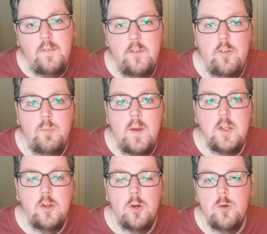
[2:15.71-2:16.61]
This is where
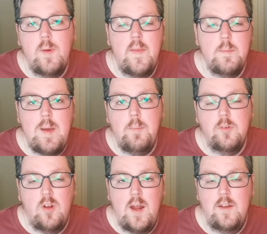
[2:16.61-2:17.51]
you go around the map to
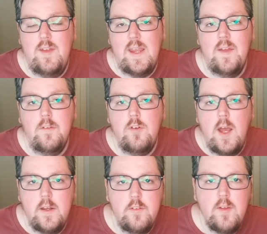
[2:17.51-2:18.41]
kind of take out the
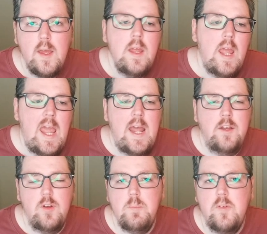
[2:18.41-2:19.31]
Titans. And in
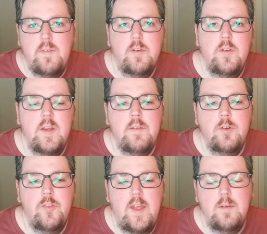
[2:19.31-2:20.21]
terms of difficulty
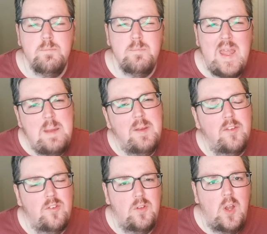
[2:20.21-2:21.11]
levels, it may be
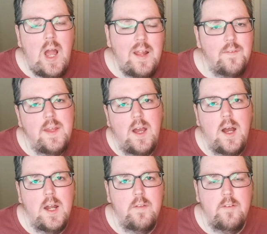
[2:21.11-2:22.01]
slightly
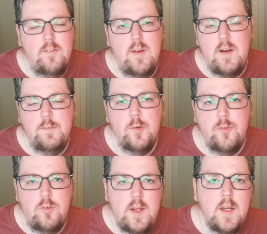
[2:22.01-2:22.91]
harder than Starfall
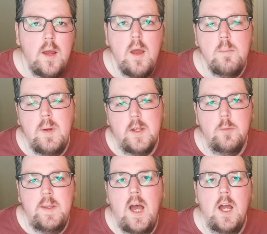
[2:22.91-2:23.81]
Street, but it could
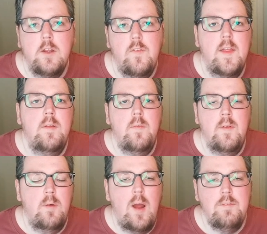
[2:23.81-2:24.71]
be argued that
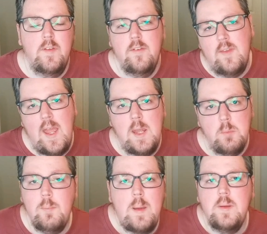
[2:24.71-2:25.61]
they're either the same,
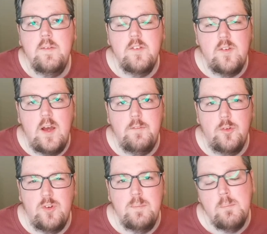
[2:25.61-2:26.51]
or maybe even Starfall
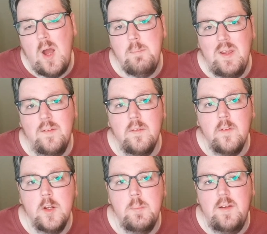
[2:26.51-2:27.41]
Street might be a
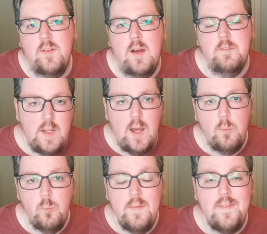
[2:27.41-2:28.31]
little bit tougher. Now,
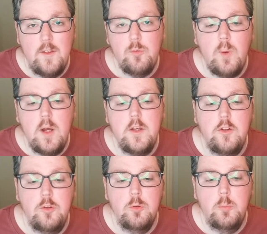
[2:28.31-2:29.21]
with this one,
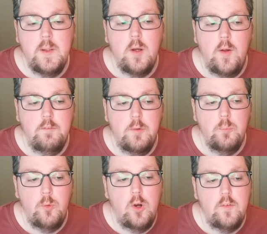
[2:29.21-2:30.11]
you will be going
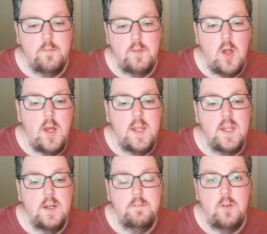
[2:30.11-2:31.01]
from rock to
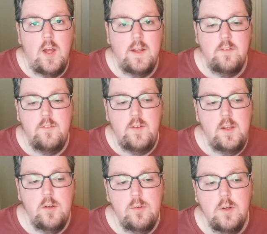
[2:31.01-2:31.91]
flying, flying to
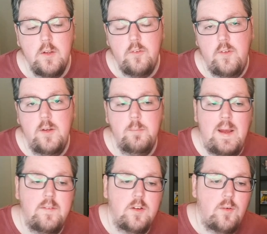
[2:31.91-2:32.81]
steel, steel
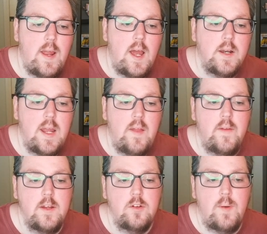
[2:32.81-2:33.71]
back to ground, and
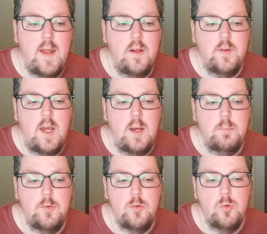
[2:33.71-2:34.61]
then ground up
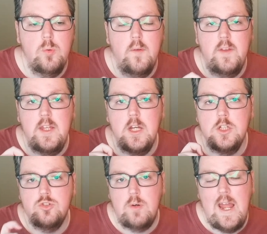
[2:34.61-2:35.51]
to the
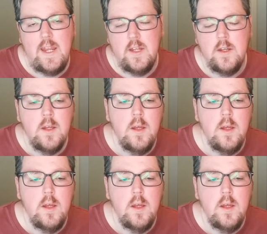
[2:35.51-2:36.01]
dragon.